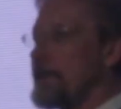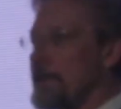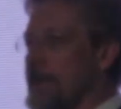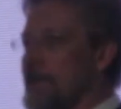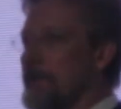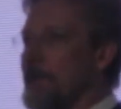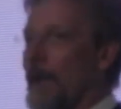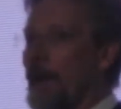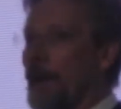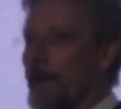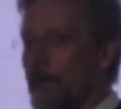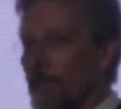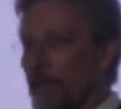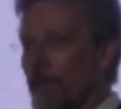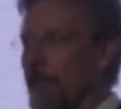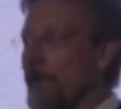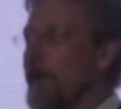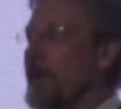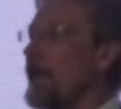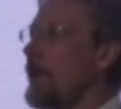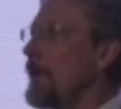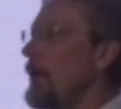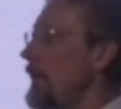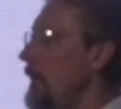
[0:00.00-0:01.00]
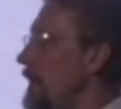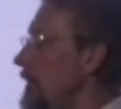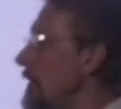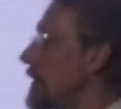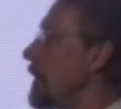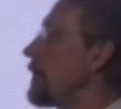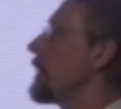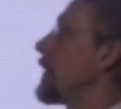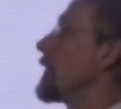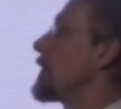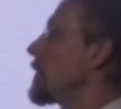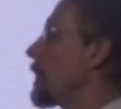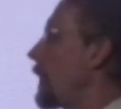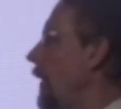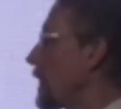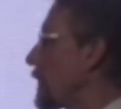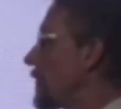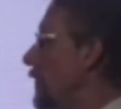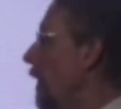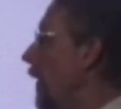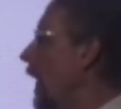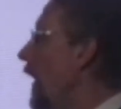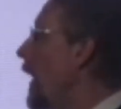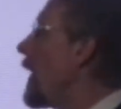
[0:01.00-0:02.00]
this is like really something
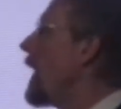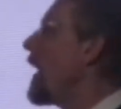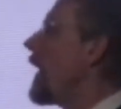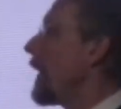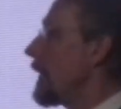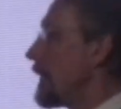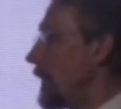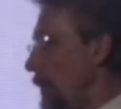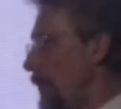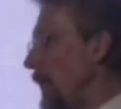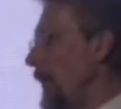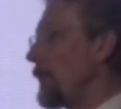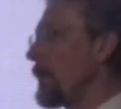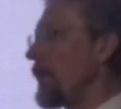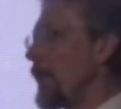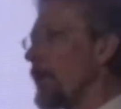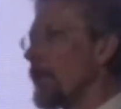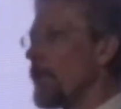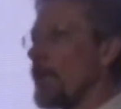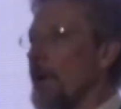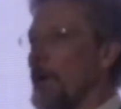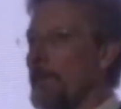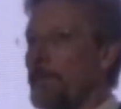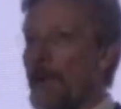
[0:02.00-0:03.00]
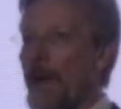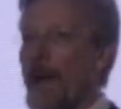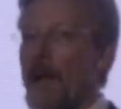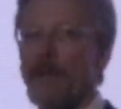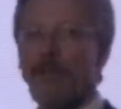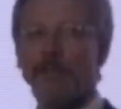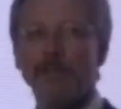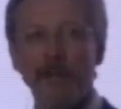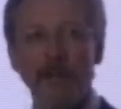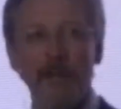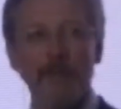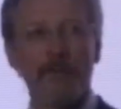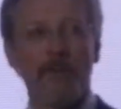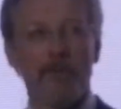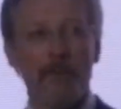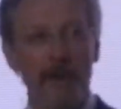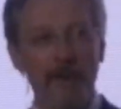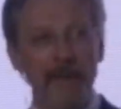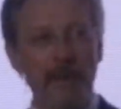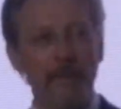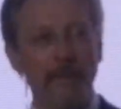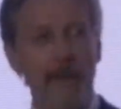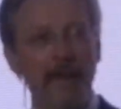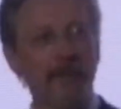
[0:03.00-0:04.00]
special. The people are really passionate. The
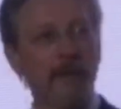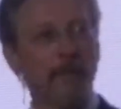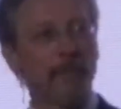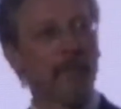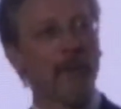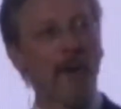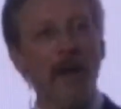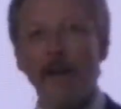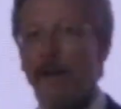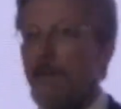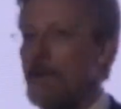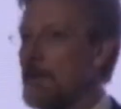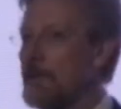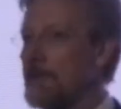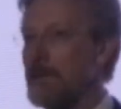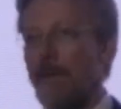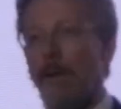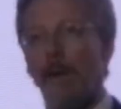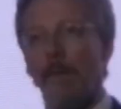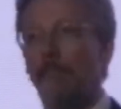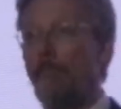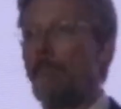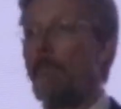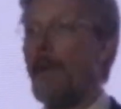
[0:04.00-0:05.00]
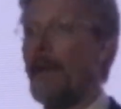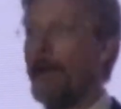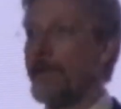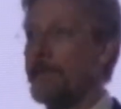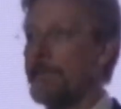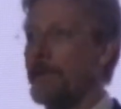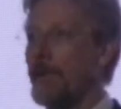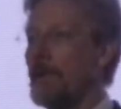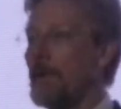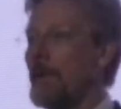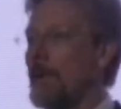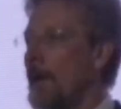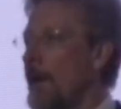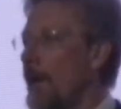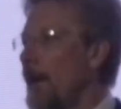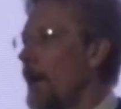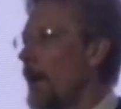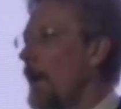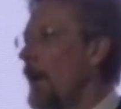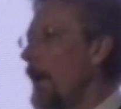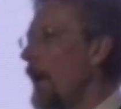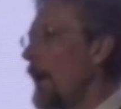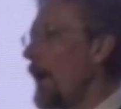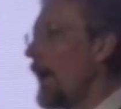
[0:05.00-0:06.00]
way they make the product is amazing.
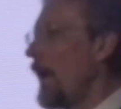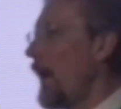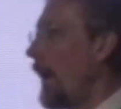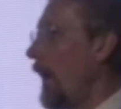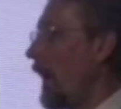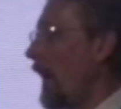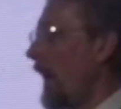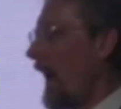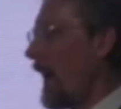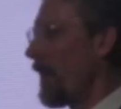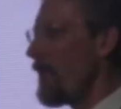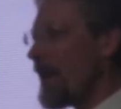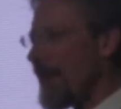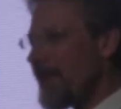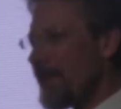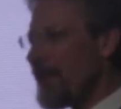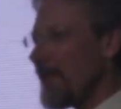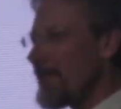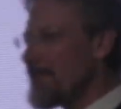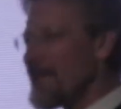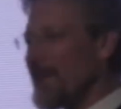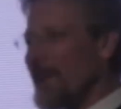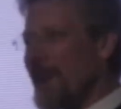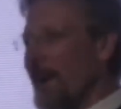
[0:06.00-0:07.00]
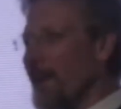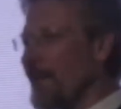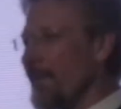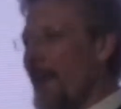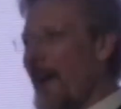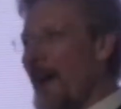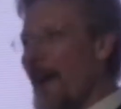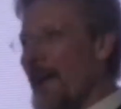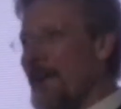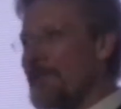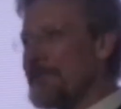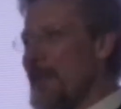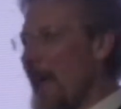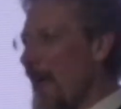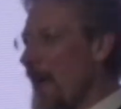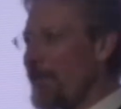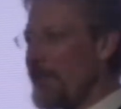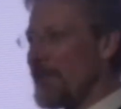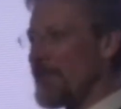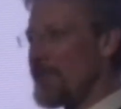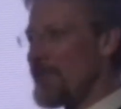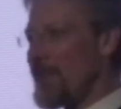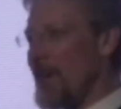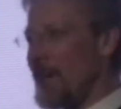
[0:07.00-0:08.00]
How many things in our lives
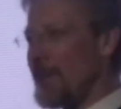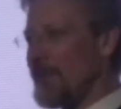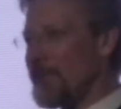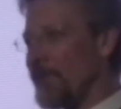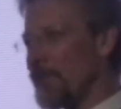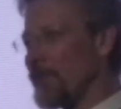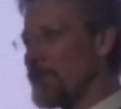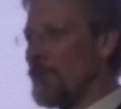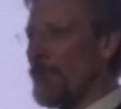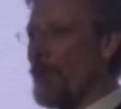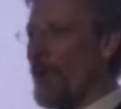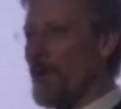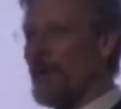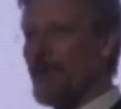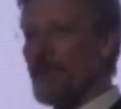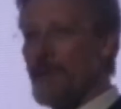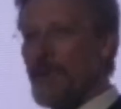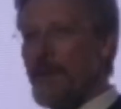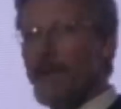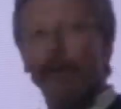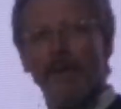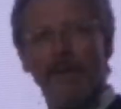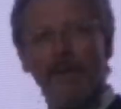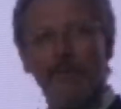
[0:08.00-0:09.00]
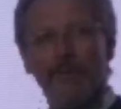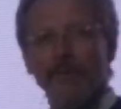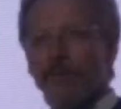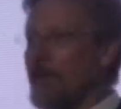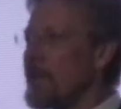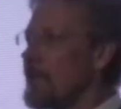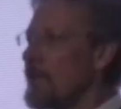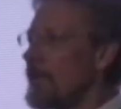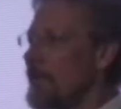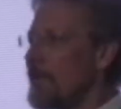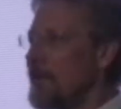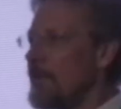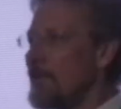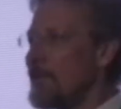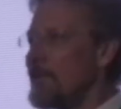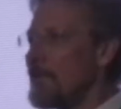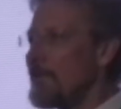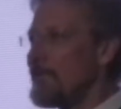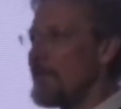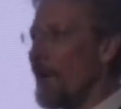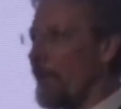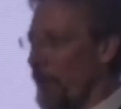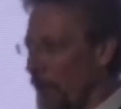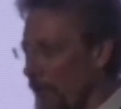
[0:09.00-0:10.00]
haven't changed for 200 years?
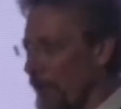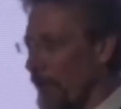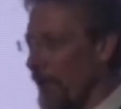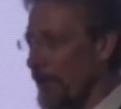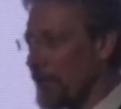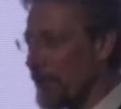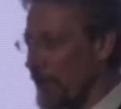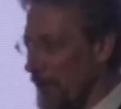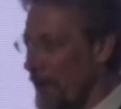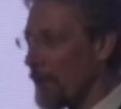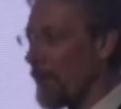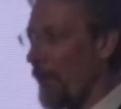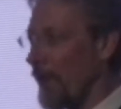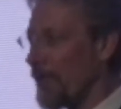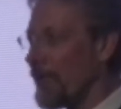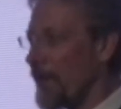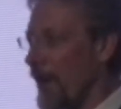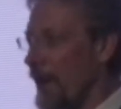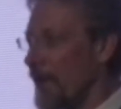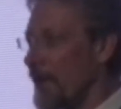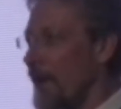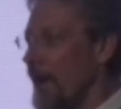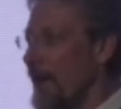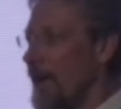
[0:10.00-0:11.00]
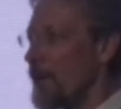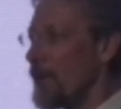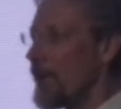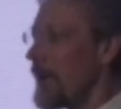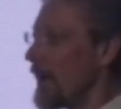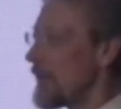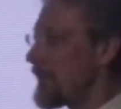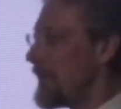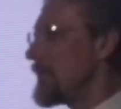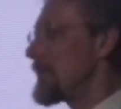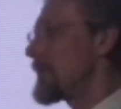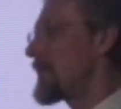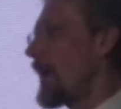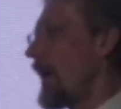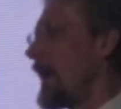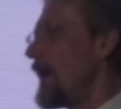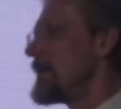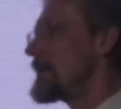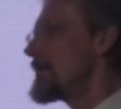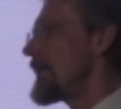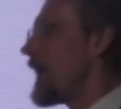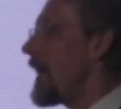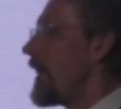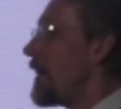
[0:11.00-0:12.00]
I mean, you gotta think about that. You got these
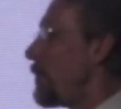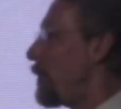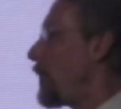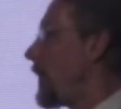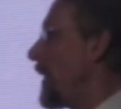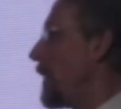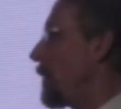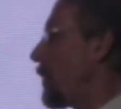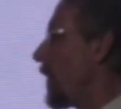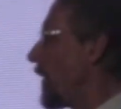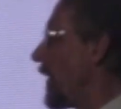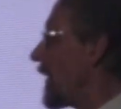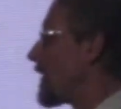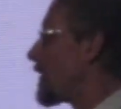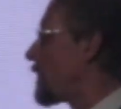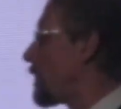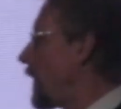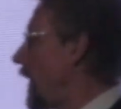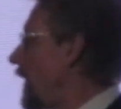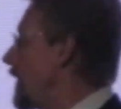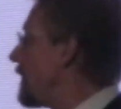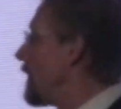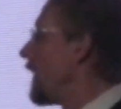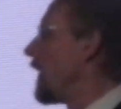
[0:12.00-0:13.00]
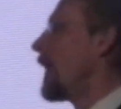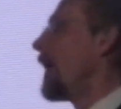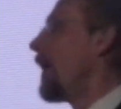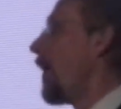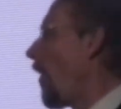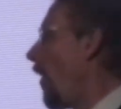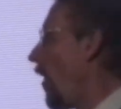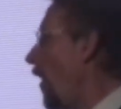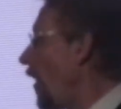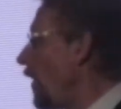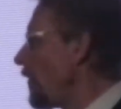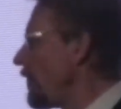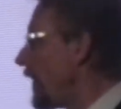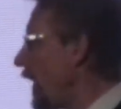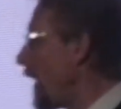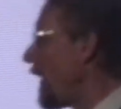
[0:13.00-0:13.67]
guys, 8 people, they spend all